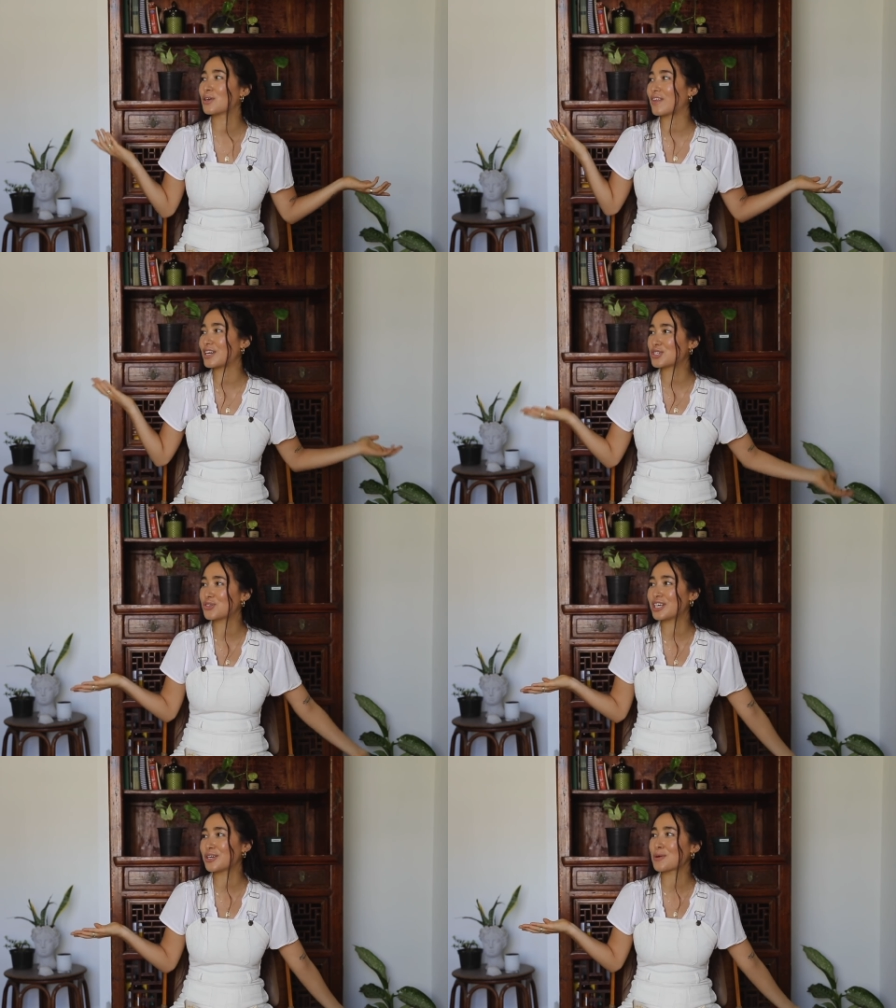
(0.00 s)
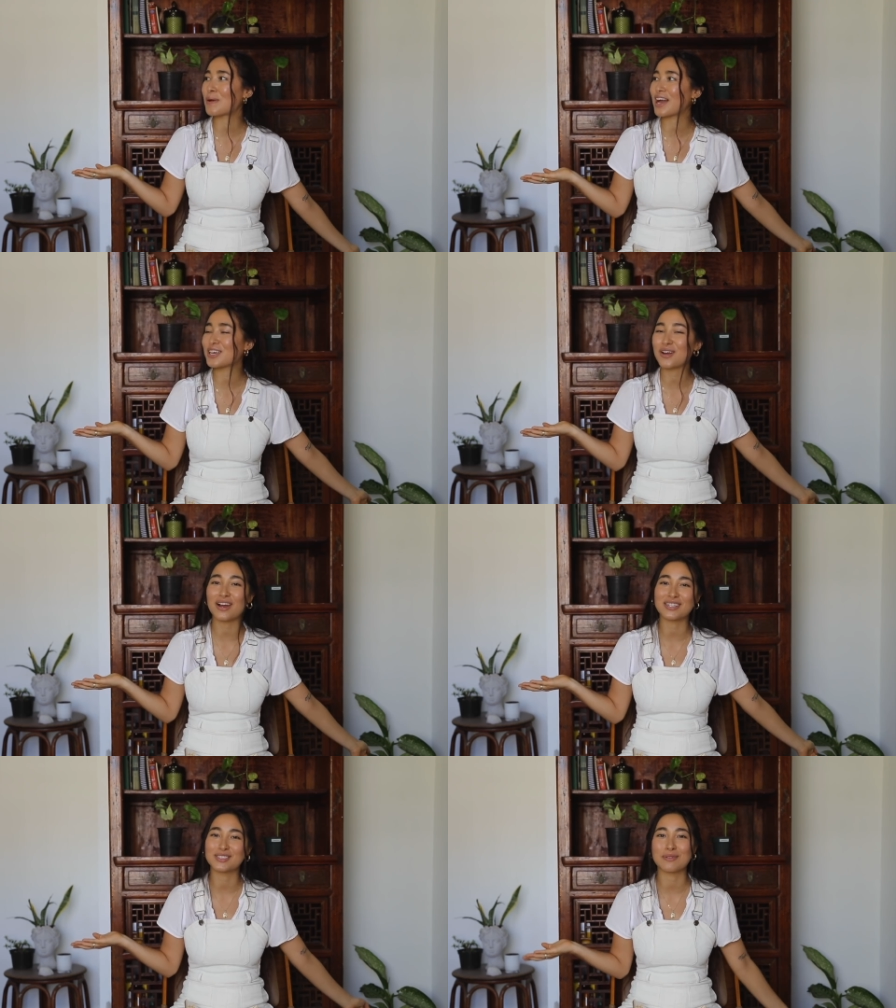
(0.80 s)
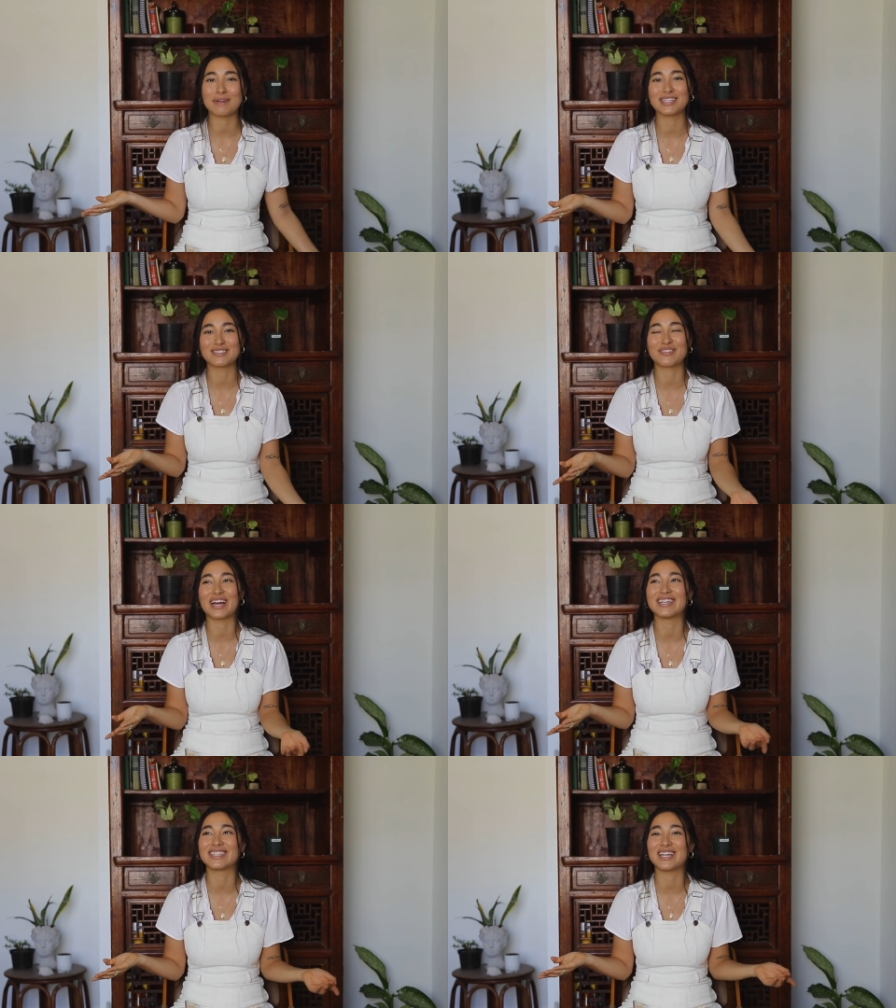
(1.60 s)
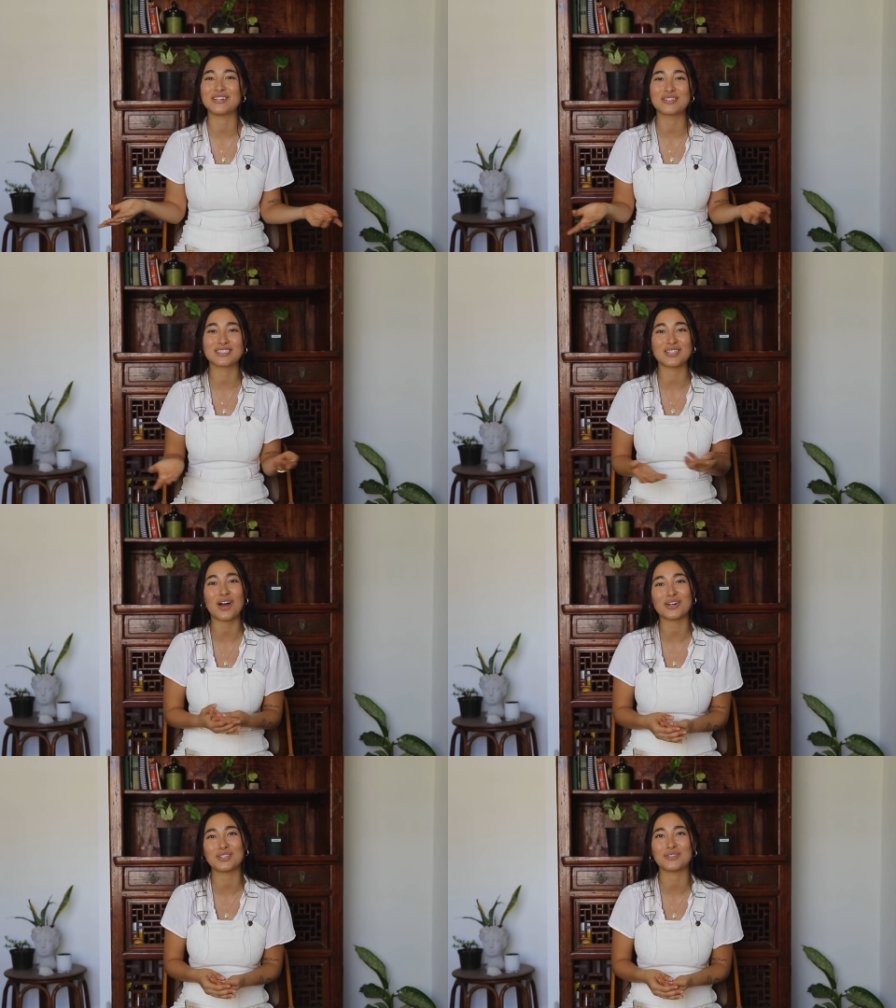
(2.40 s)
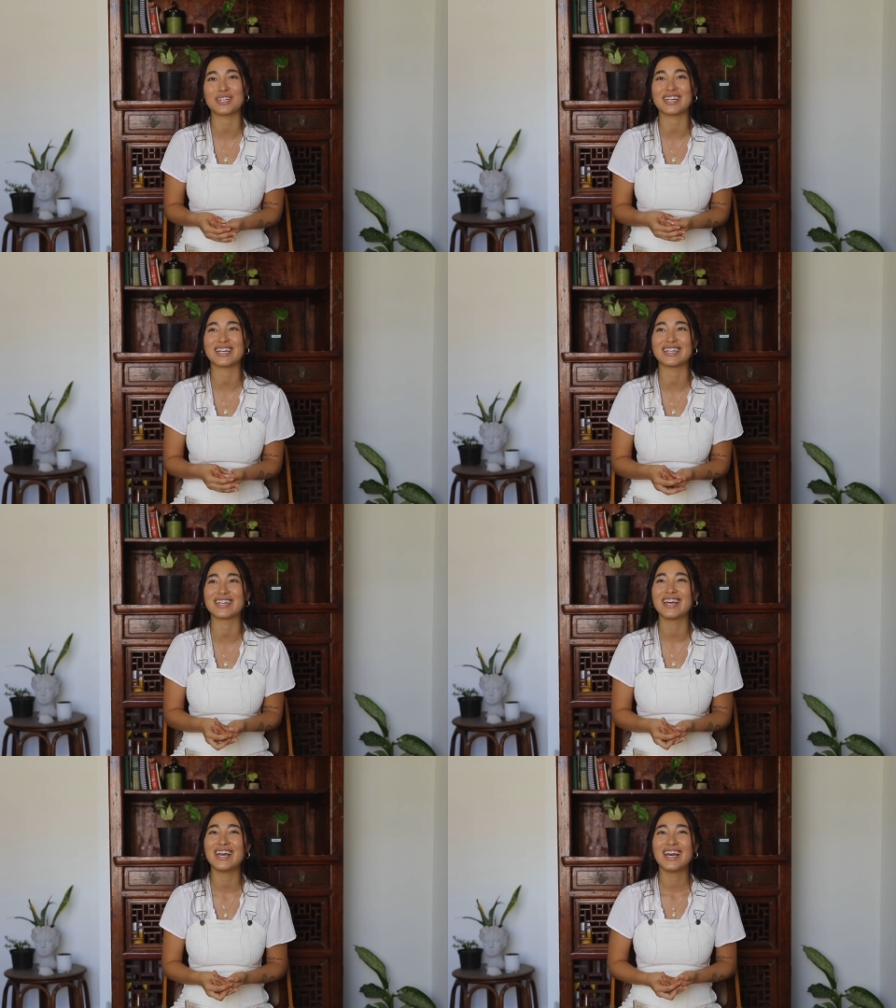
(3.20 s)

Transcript: You know, that tree in your backyard is your best friend, and you just talk to it and